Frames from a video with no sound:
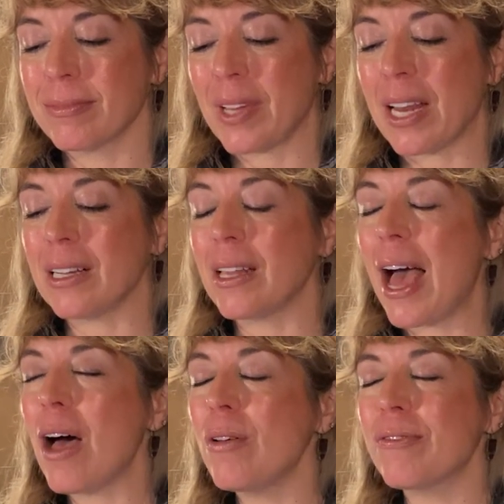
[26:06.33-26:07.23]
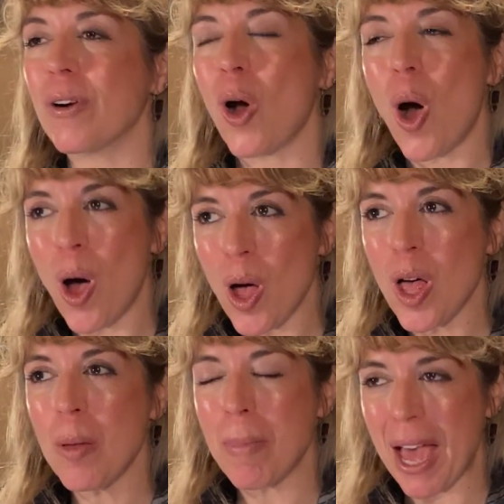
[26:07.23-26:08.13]
And allow for
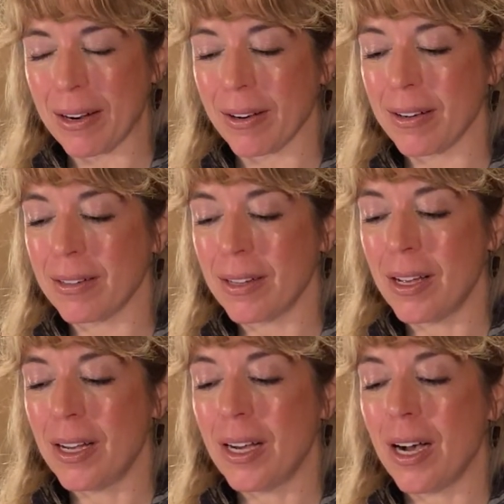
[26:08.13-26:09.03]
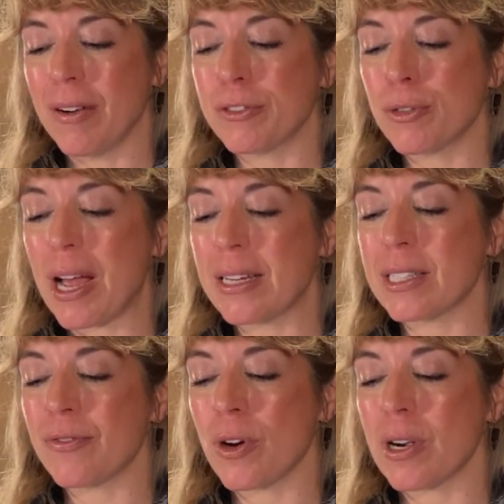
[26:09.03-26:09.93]
all manner of
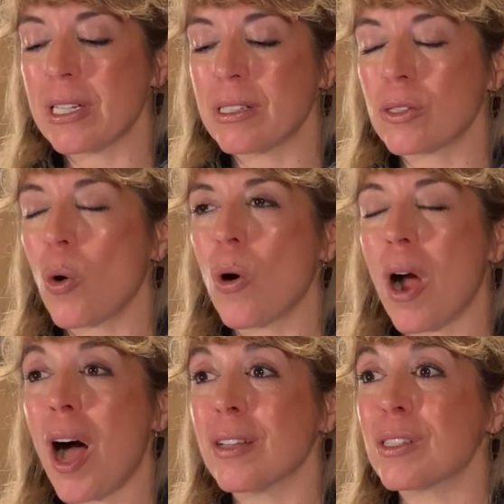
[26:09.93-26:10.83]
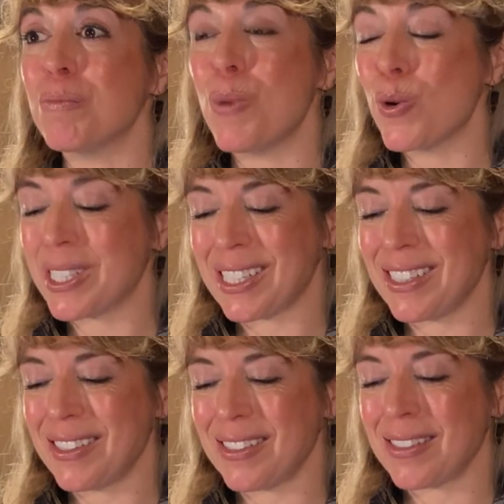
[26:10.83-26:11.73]
transference or
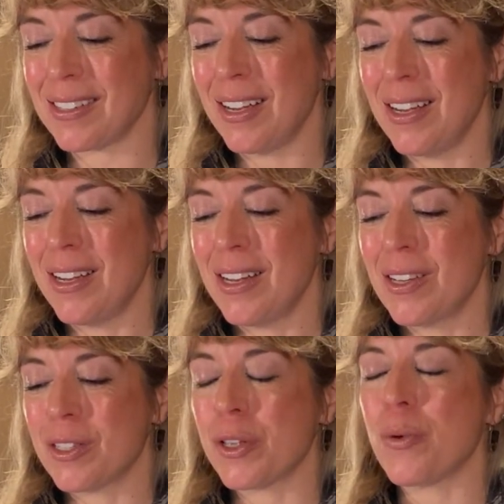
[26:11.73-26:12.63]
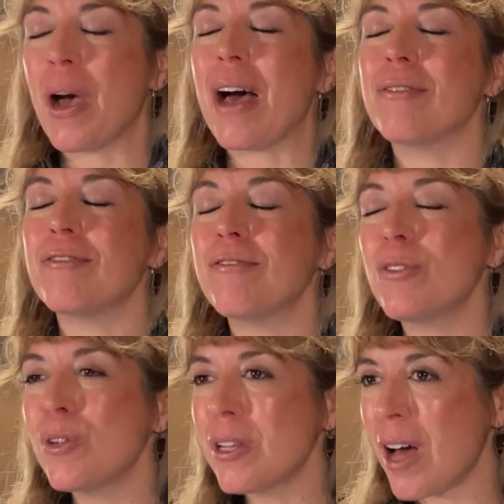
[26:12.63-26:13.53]
osmosis, so you have
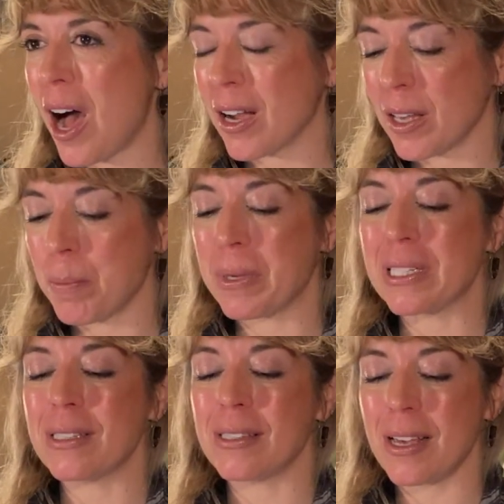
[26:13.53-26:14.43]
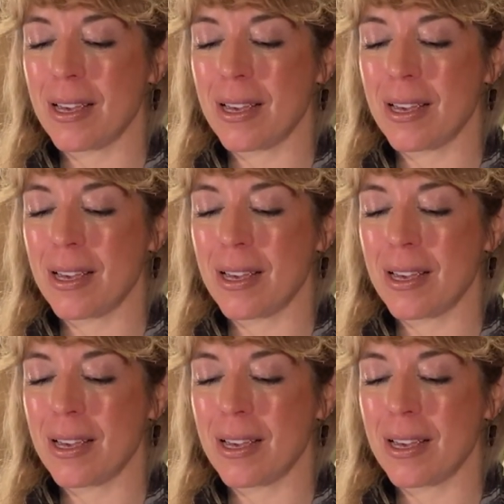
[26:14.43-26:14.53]
full occupancy